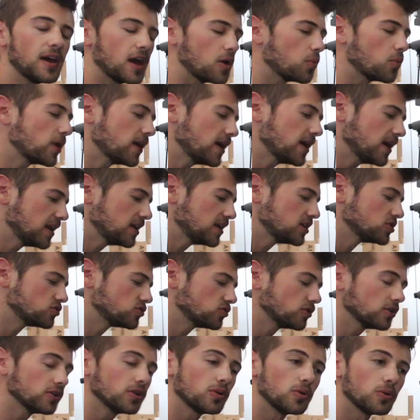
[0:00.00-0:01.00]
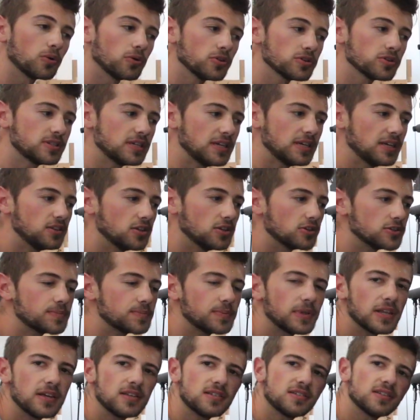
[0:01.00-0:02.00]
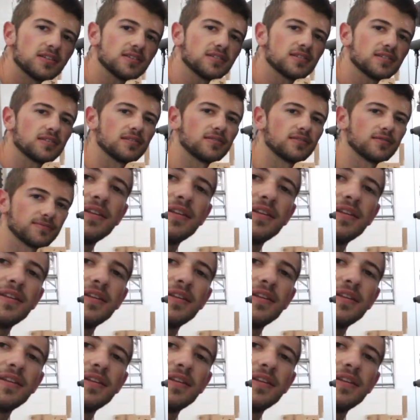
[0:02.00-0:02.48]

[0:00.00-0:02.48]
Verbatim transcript: I went ahead and drilled holes in those places.